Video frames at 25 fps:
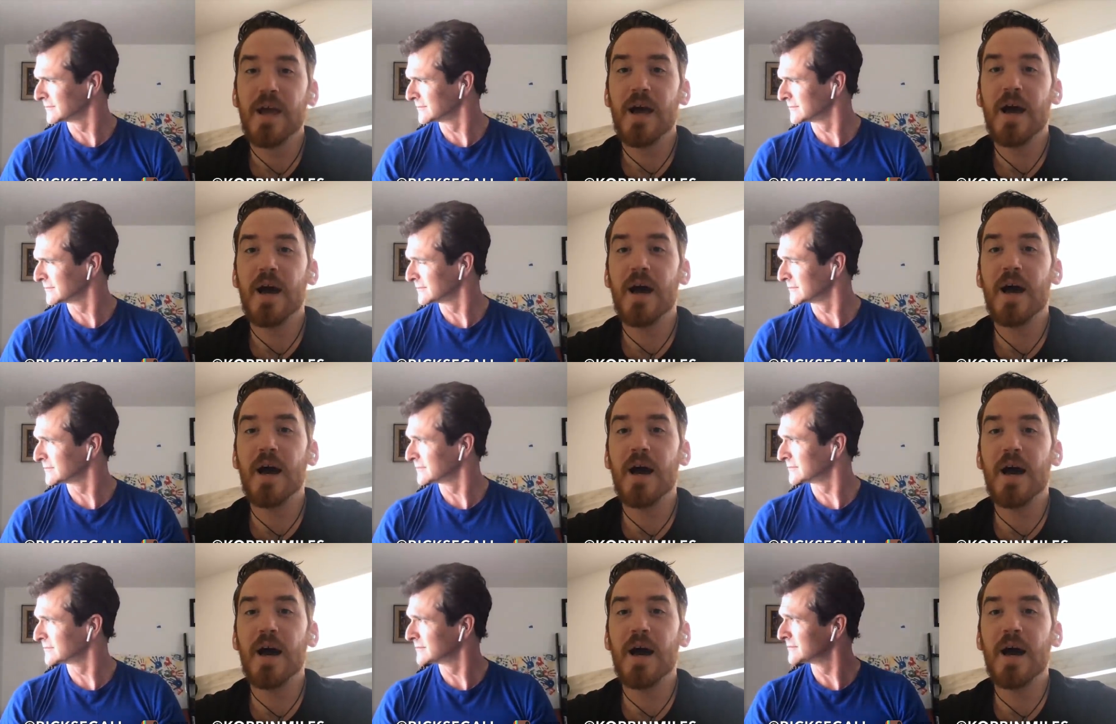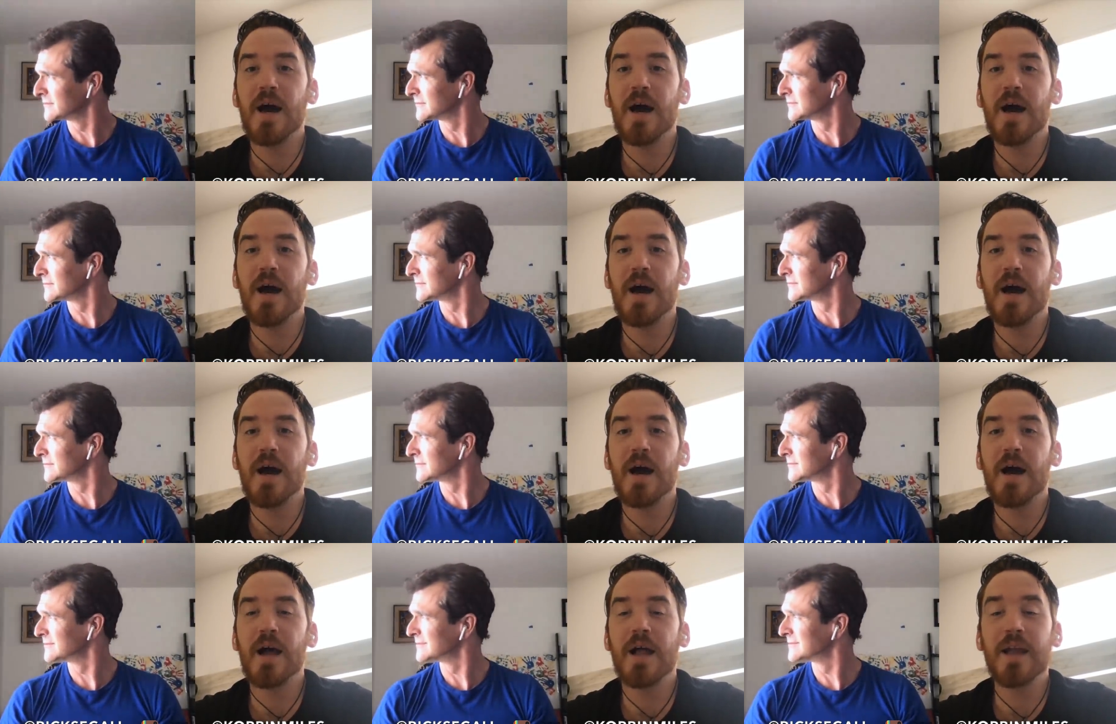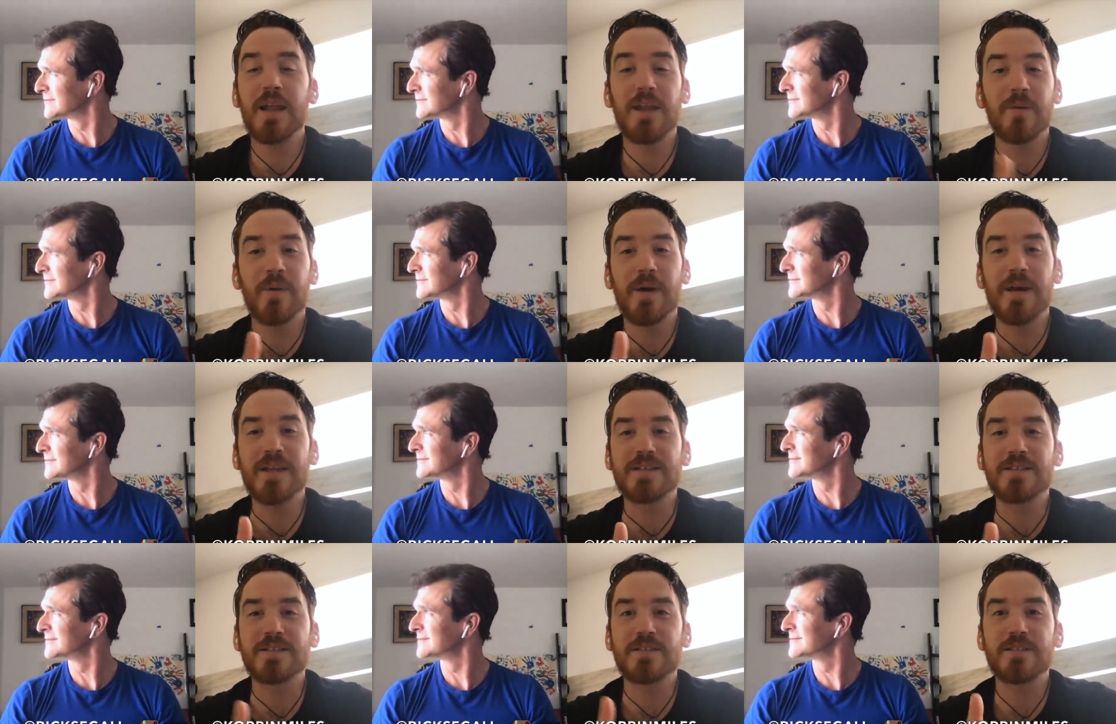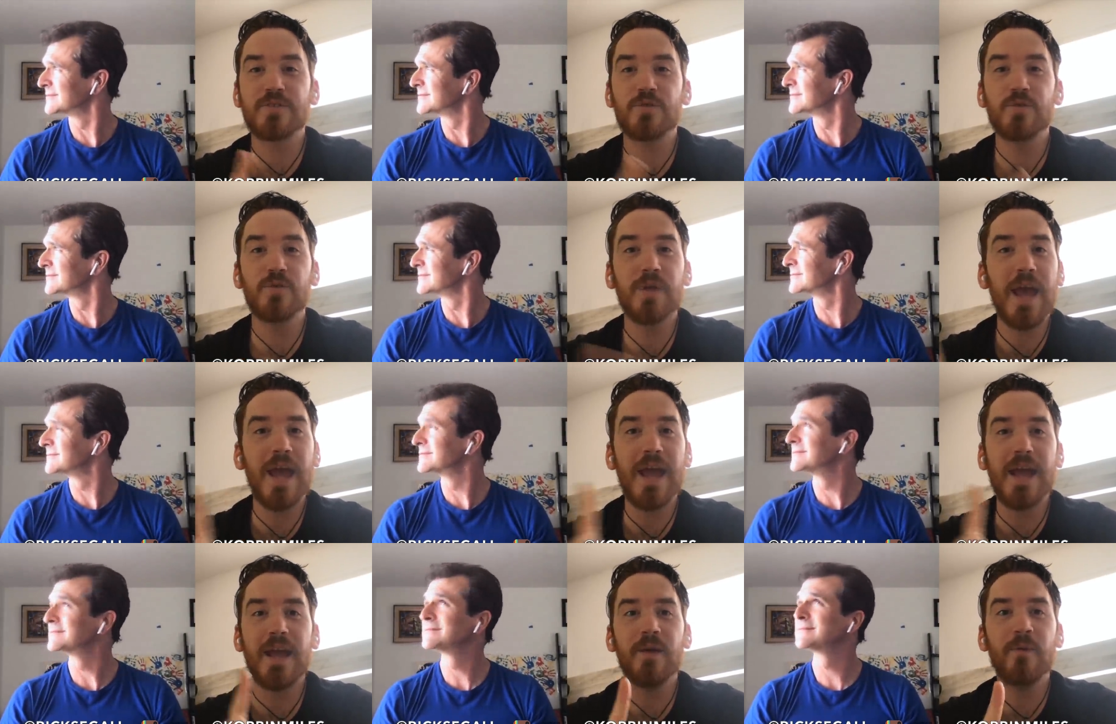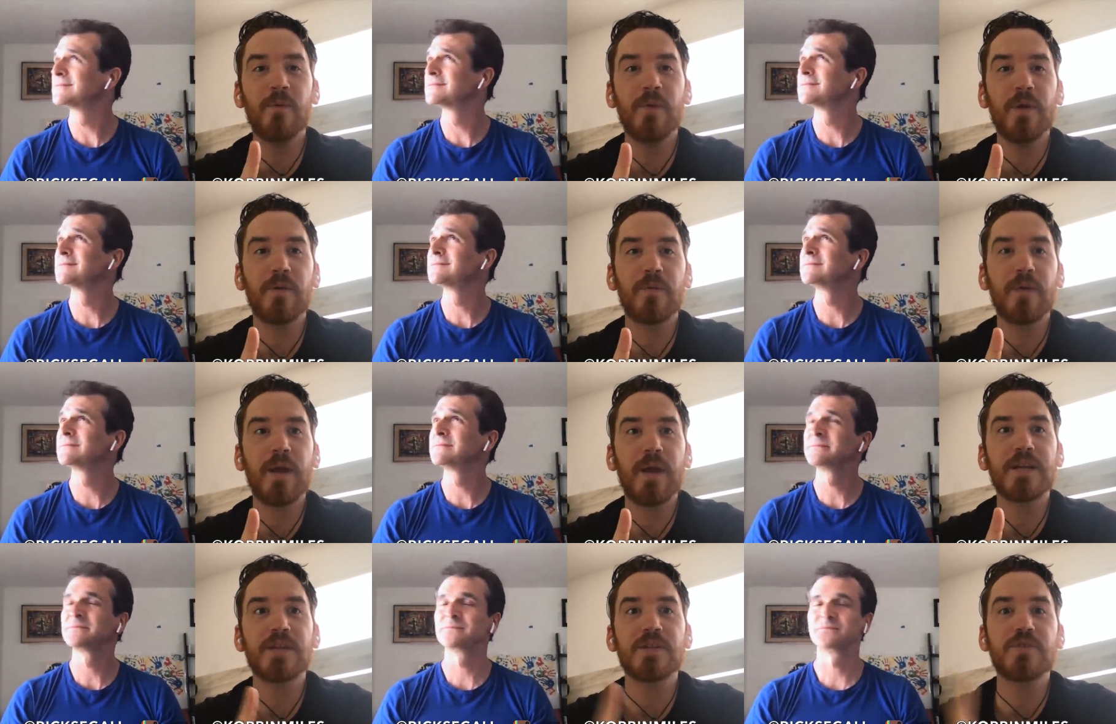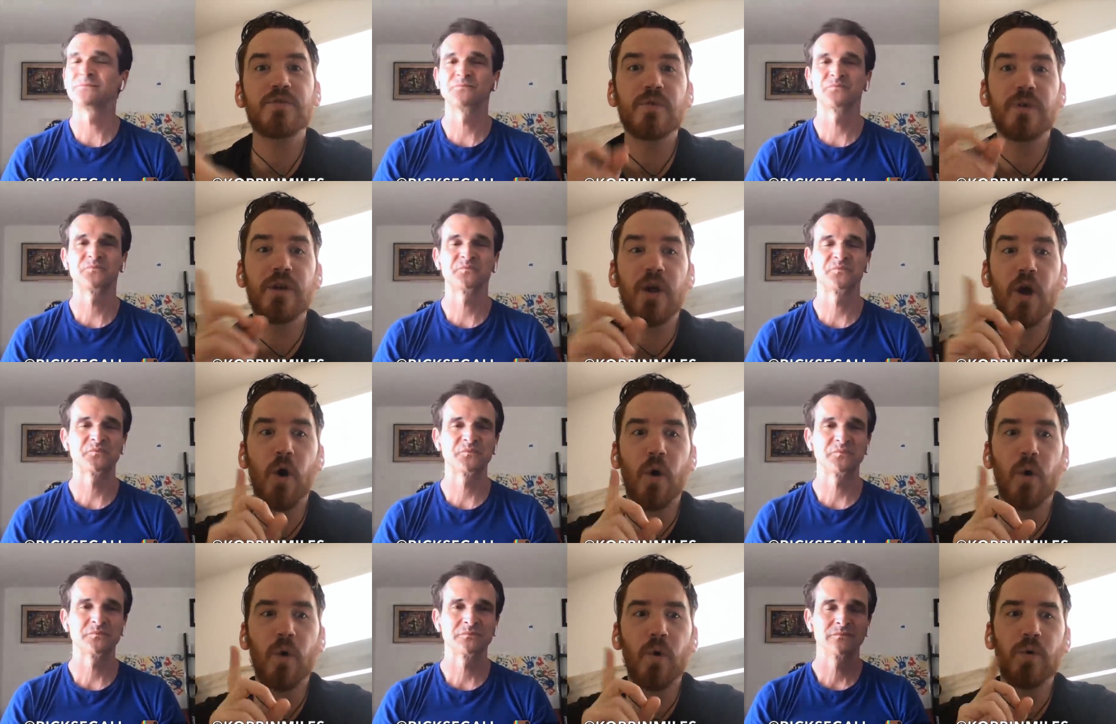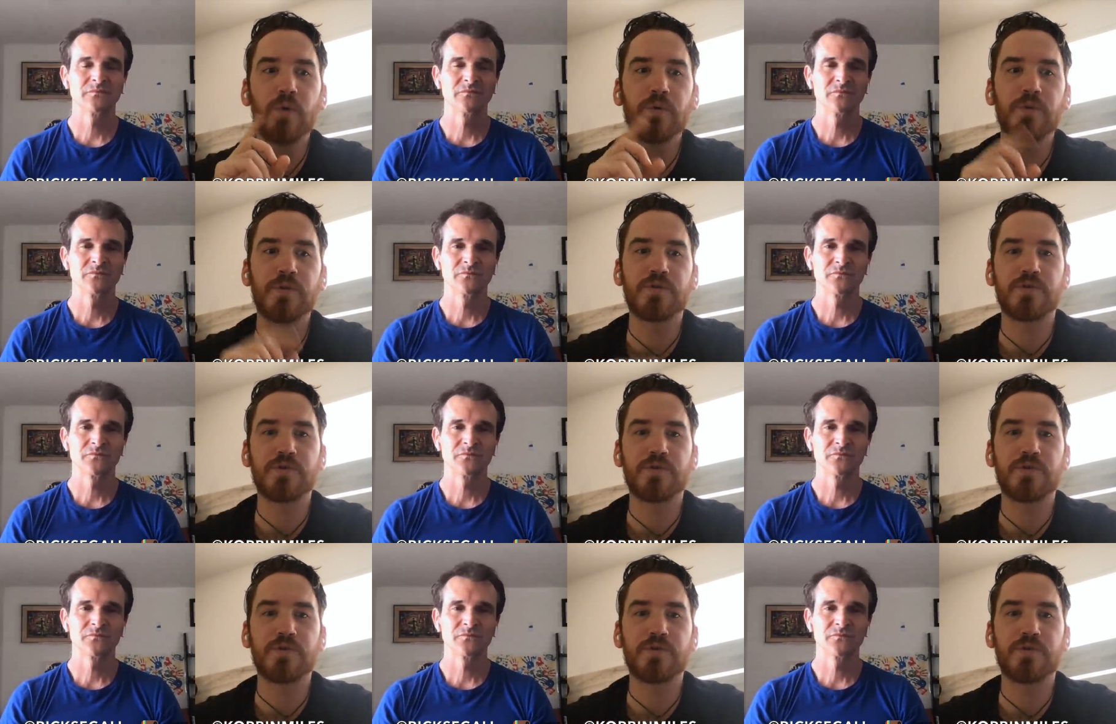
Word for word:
Speaker 1: Uh, anyways, today, we are reacting to an old